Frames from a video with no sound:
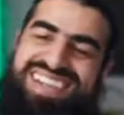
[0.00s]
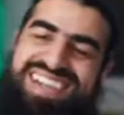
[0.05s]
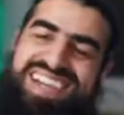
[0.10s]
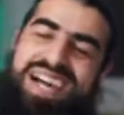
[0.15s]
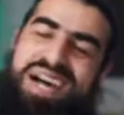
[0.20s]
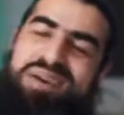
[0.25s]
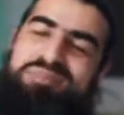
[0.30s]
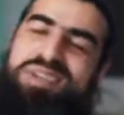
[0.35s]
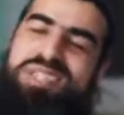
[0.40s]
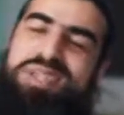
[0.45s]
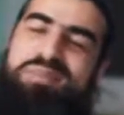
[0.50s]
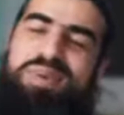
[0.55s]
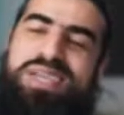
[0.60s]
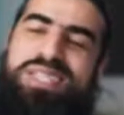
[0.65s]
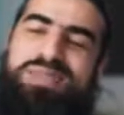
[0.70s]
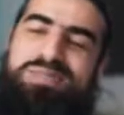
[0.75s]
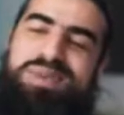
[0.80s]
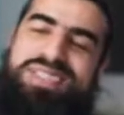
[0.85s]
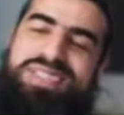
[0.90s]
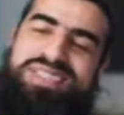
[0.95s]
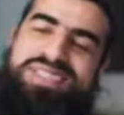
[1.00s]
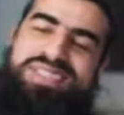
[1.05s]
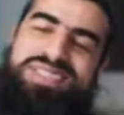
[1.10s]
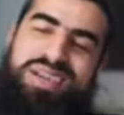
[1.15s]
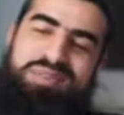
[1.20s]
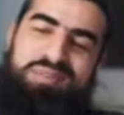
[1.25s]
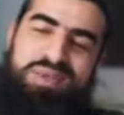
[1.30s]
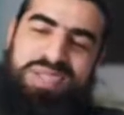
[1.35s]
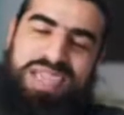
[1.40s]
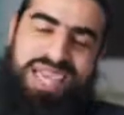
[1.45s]
I'm not the best person. I'm
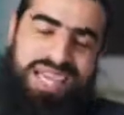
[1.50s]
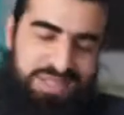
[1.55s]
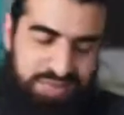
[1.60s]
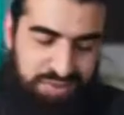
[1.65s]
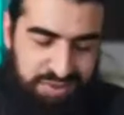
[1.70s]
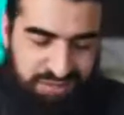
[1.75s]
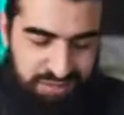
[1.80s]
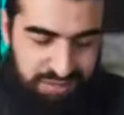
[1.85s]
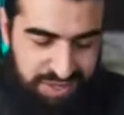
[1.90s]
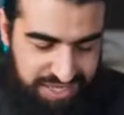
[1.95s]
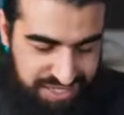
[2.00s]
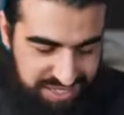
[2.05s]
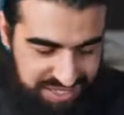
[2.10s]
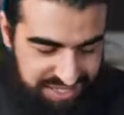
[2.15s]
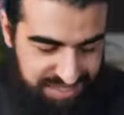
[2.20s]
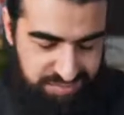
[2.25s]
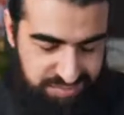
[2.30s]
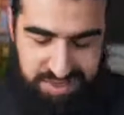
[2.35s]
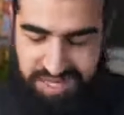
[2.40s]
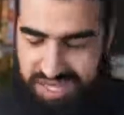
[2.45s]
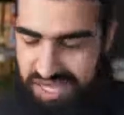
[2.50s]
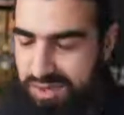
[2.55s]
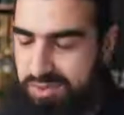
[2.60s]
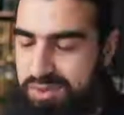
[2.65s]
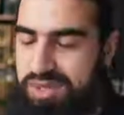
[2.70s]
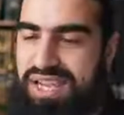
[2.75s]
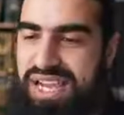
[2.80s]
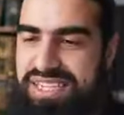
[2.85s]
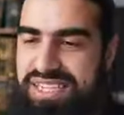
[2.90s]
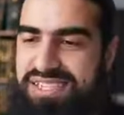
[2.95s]
not the expert of bikes, but I
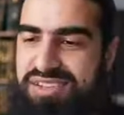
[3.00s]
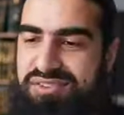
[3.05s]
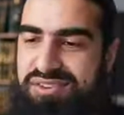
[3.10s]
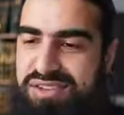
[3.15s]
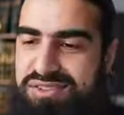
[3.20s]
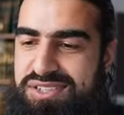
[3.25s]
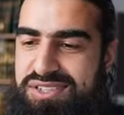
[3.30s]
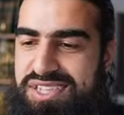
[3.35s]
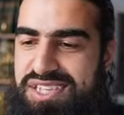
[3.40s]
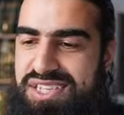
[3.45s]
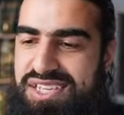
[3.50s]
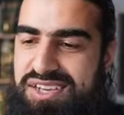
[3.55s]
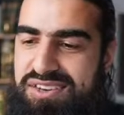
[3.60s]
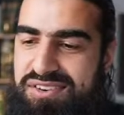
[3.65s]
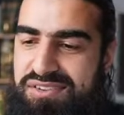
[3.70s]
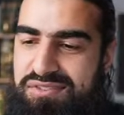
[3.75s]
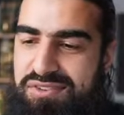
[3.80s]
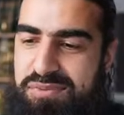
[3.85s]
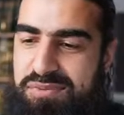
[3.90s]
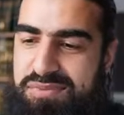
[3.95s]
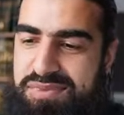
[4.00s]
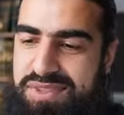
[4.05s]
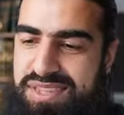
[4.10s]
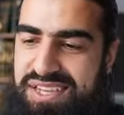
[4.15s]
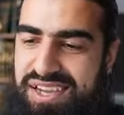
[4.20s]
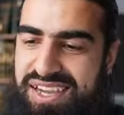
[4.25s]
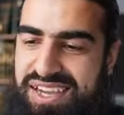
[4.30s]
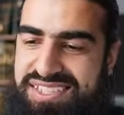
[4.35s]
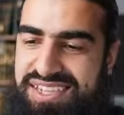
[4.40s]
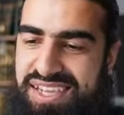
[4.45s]
will ask around from the
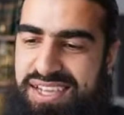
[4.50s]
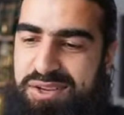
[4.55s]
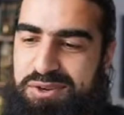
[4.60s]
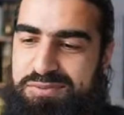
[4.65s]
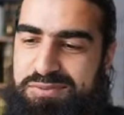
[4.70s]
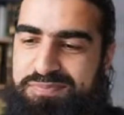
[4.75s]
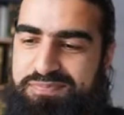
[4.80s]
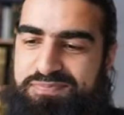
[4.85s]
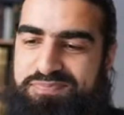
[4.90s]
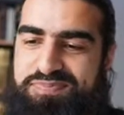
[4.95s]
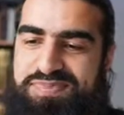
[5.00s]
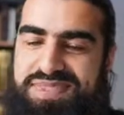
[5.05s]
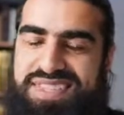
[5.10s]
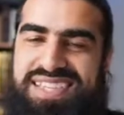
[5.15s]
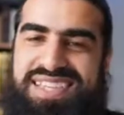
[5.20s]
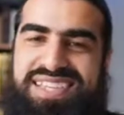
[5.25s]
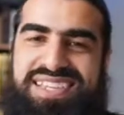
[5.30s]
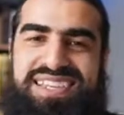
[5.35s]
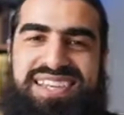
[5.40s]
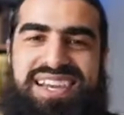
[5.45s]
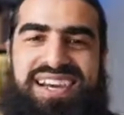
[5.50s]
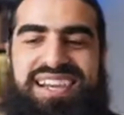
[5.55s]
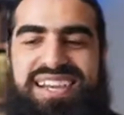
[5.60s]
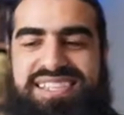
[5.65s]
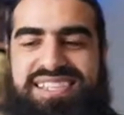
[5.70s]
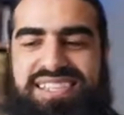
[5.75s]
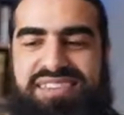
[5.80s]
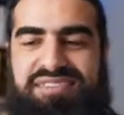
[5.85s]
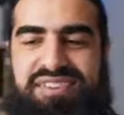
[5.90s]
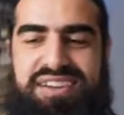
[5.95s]
guys that I know. Yeah, I'll
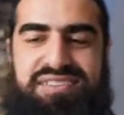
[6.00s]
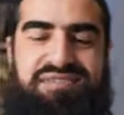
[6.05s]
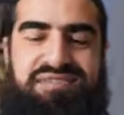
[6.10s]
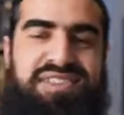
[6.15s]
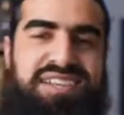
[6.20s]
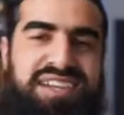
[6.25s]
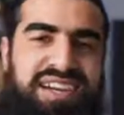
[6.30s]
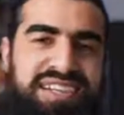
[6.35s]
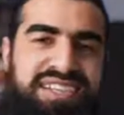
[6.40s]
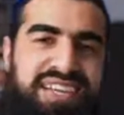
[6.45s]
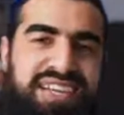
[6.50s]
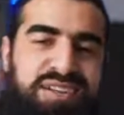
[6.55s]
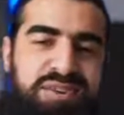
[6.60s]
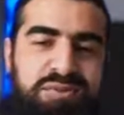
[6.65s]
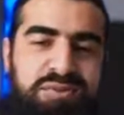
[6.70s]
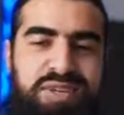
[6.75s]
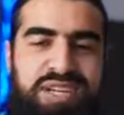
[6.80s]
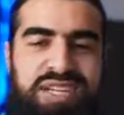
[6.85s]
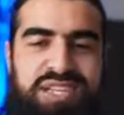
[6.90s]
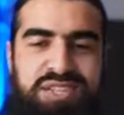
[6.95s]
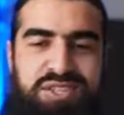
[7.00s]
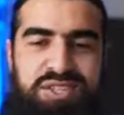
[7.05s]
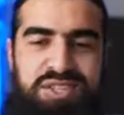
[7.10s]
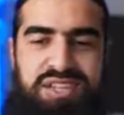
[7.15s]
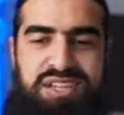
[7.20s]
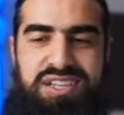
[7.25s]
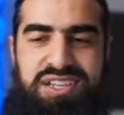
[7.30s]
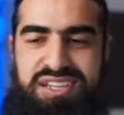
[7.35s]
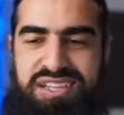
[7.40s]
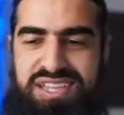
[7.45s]
ask around from the guys that I know, and
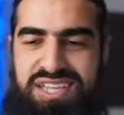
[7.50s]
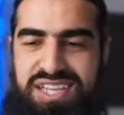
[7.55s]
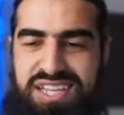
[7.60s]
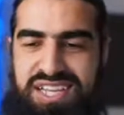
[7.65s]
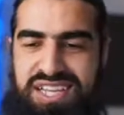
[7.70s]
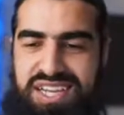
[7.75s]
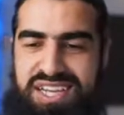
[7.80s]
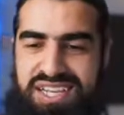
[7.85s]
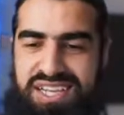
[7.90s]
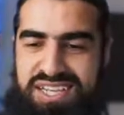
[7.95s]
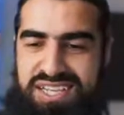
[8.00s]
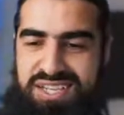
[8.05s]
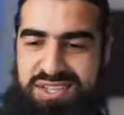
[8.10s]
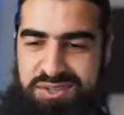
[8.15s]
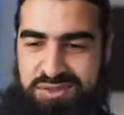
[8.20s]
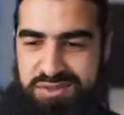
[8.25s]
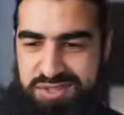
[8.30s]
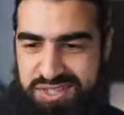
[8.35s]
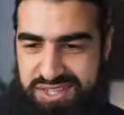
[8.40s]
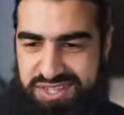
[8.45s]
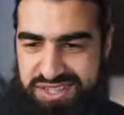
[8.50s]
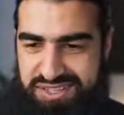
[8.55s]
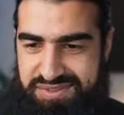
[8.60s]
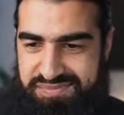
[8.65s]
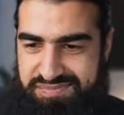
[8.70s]
inshallah, I'll let you know. Inshallah.